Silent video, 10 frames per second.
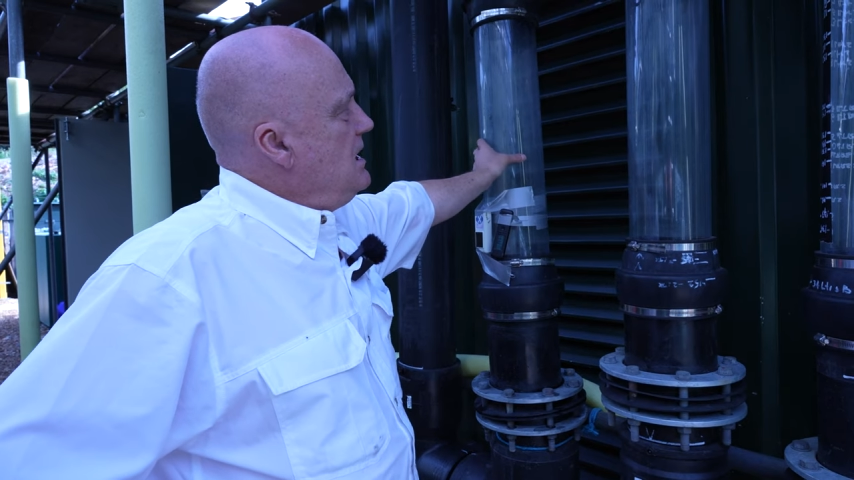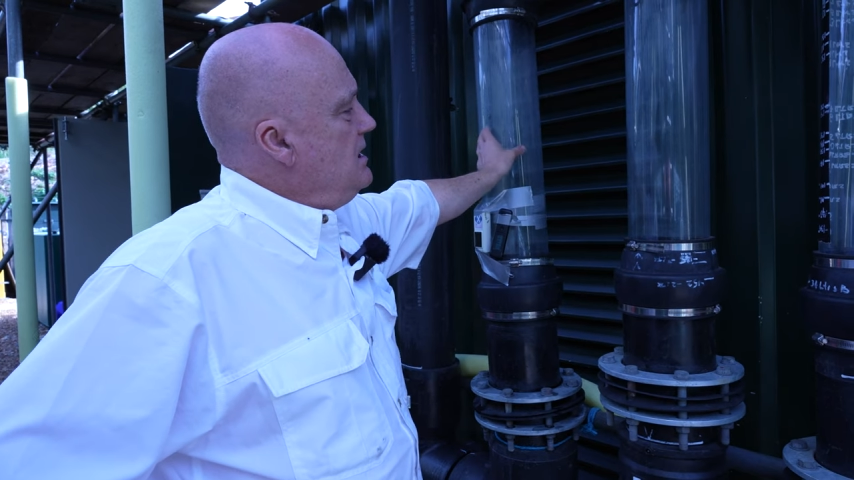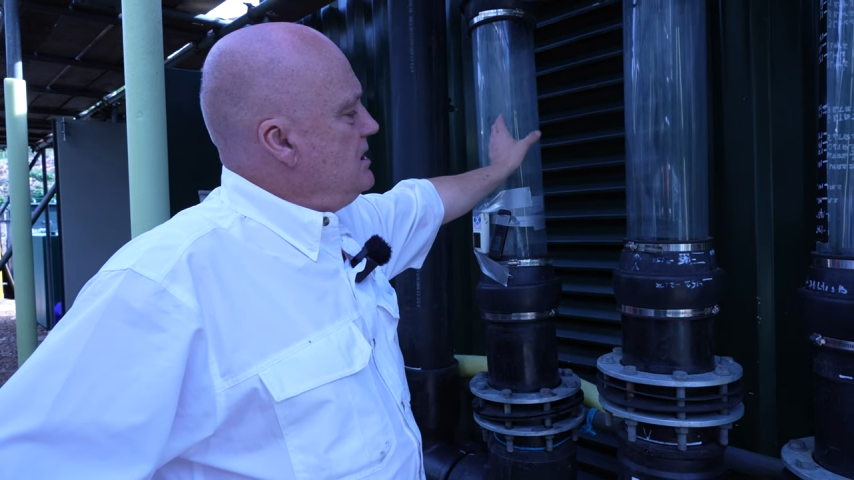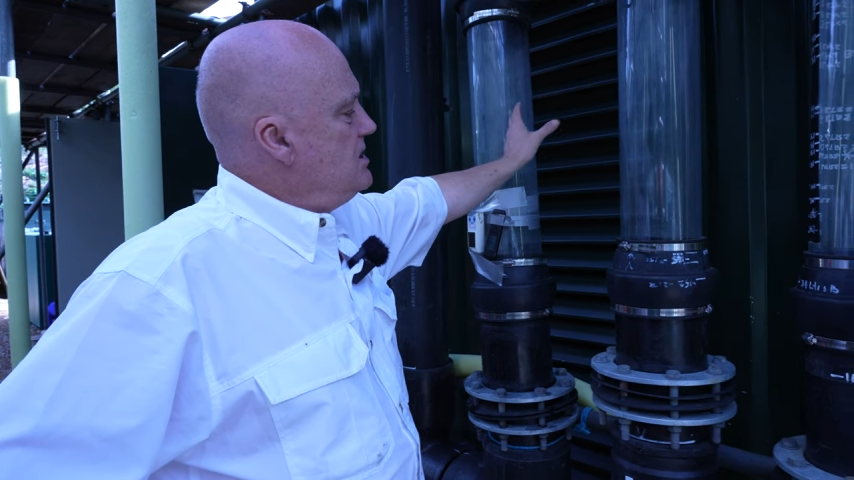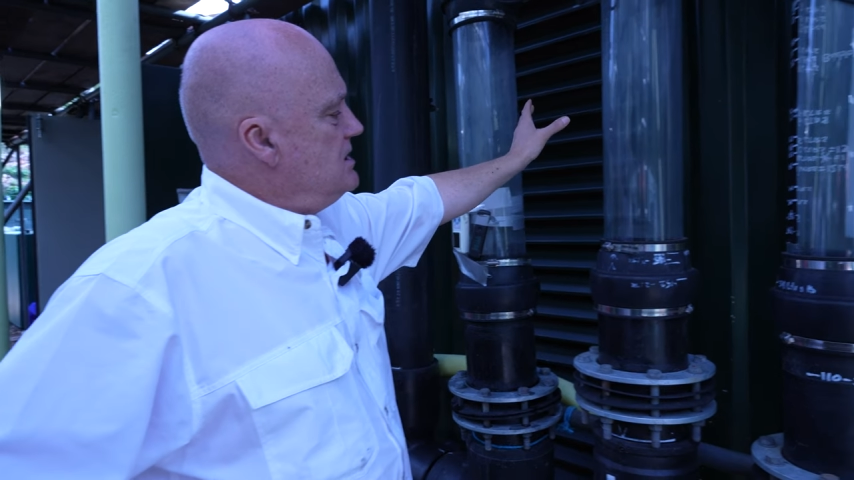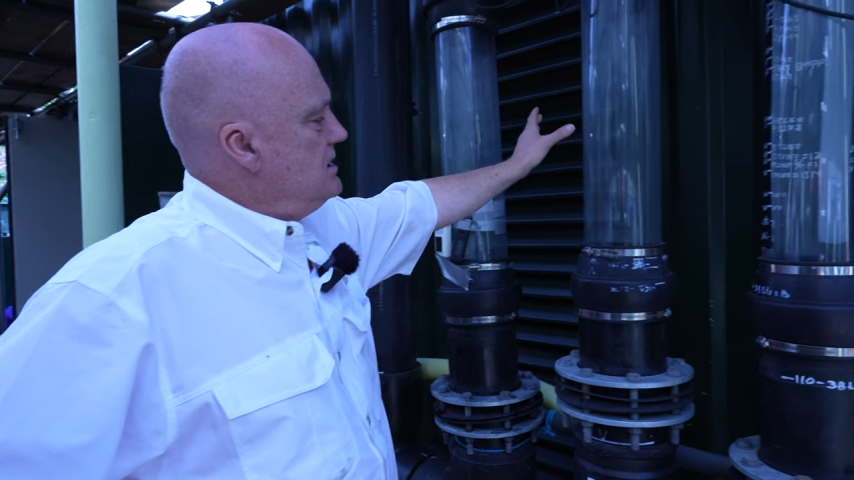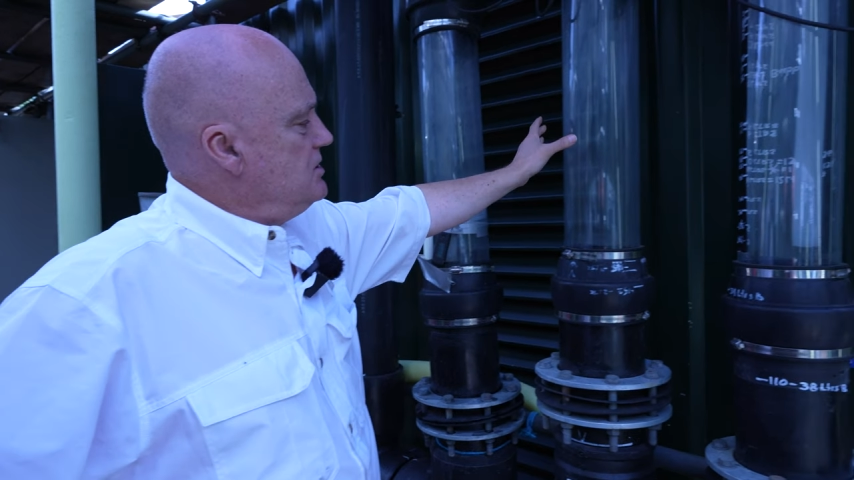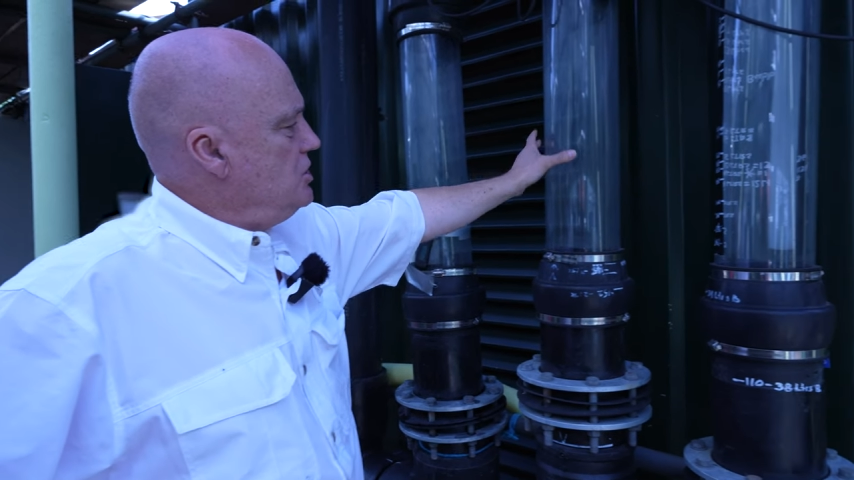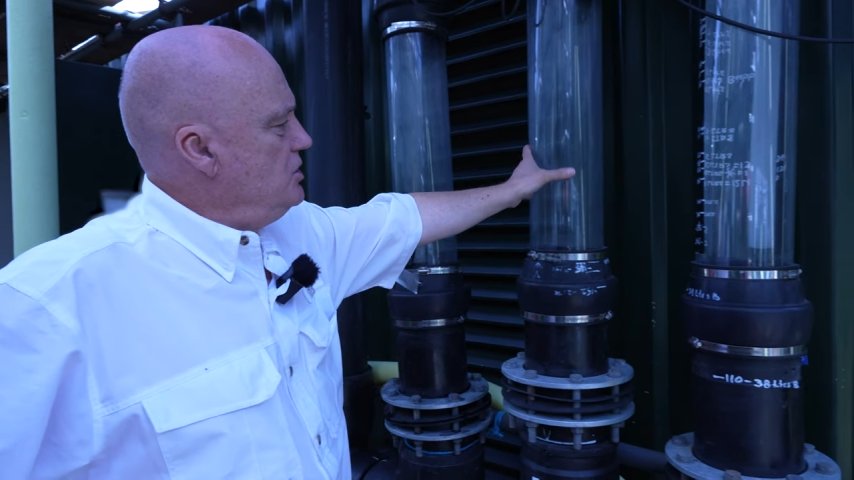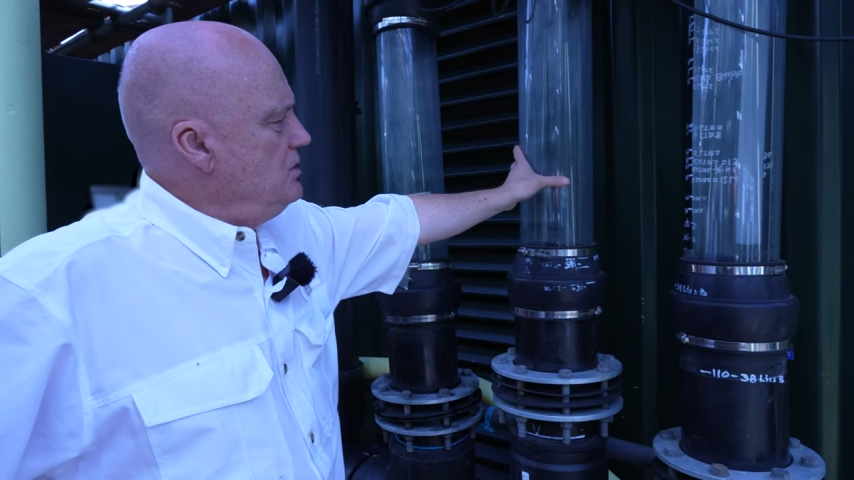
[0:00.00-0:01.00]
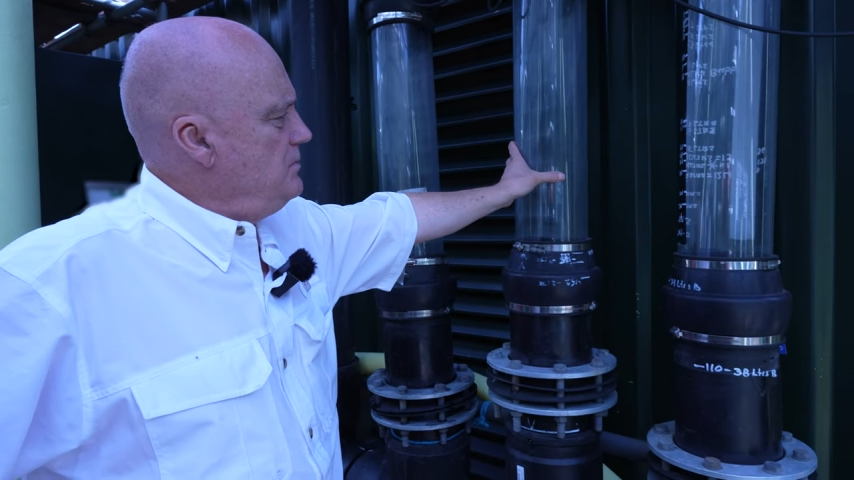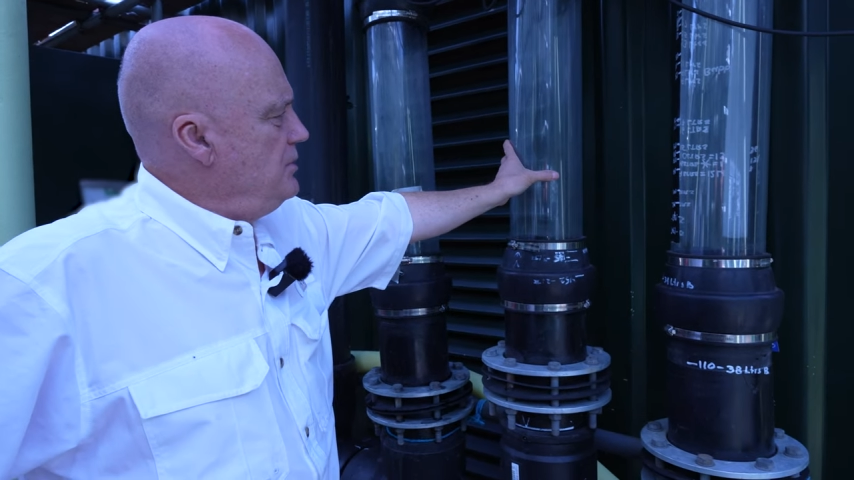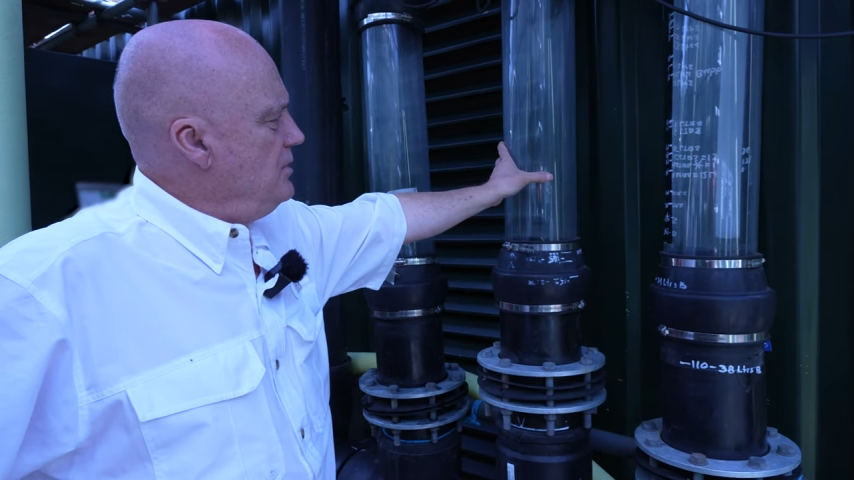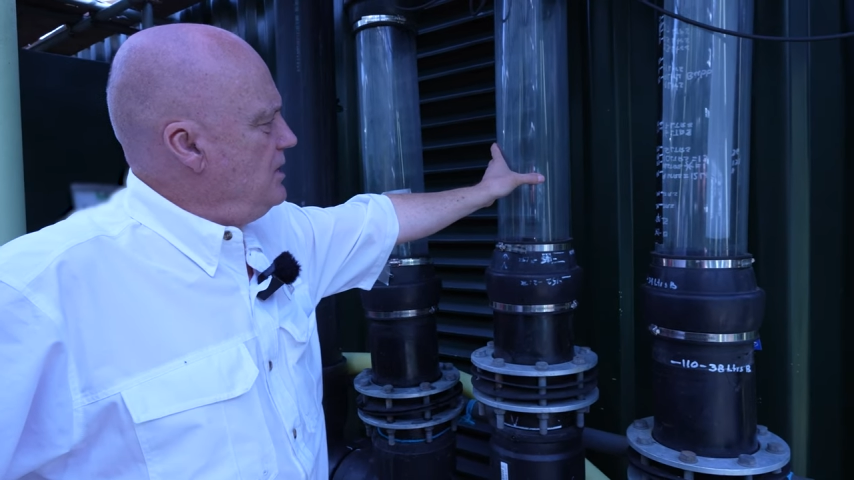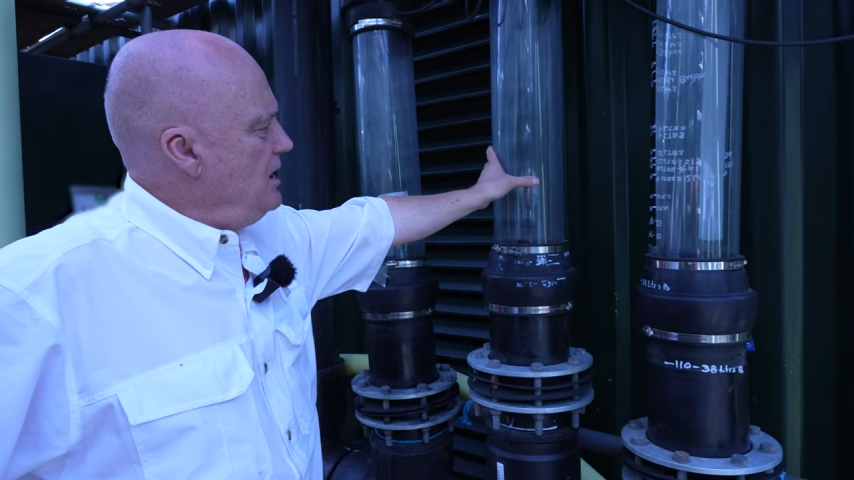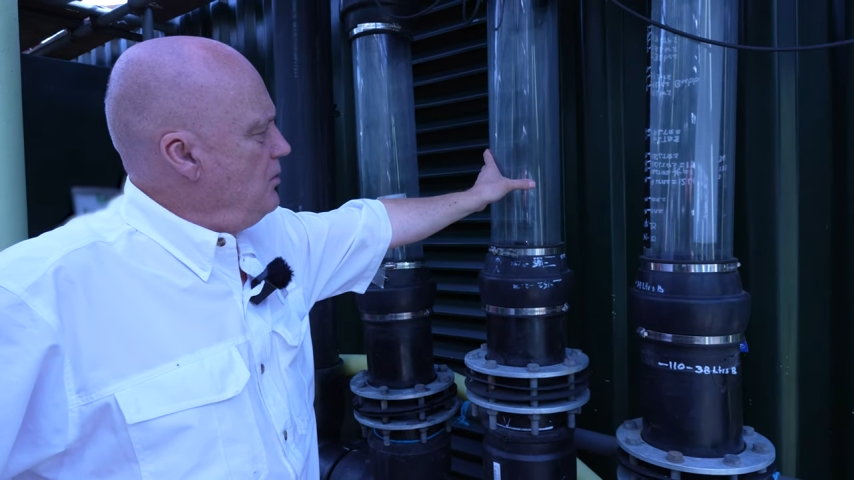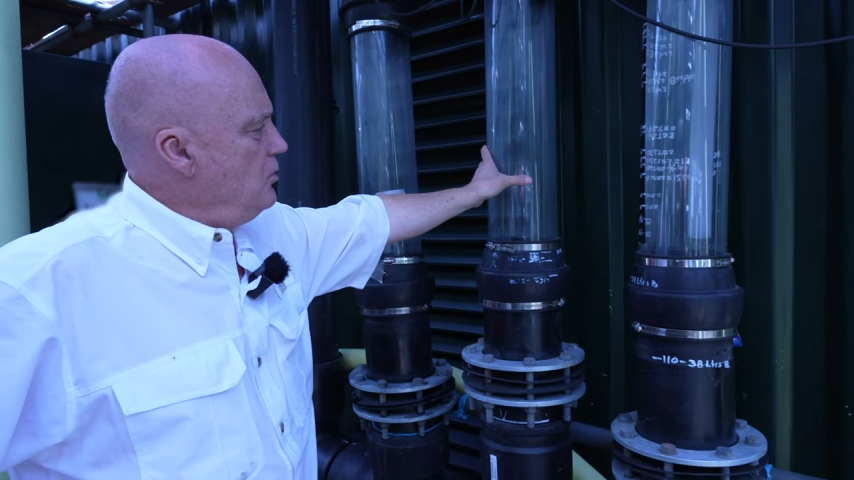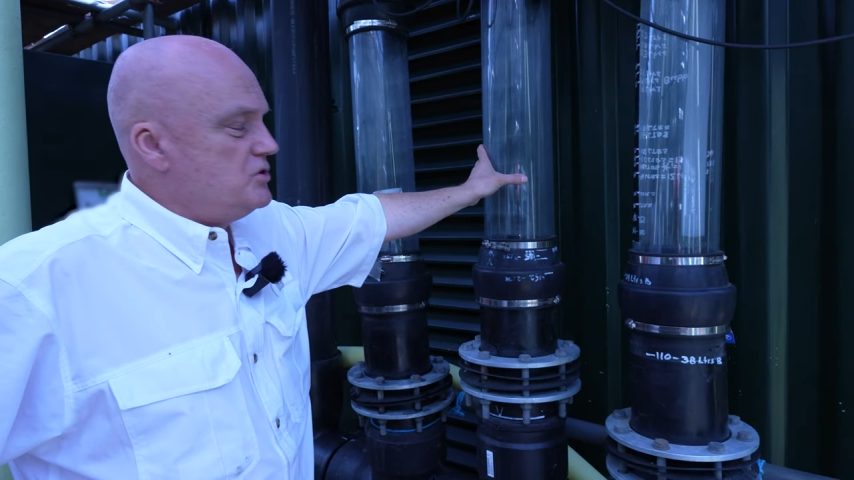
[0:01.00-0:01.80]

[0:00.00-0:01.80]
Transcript: This tube will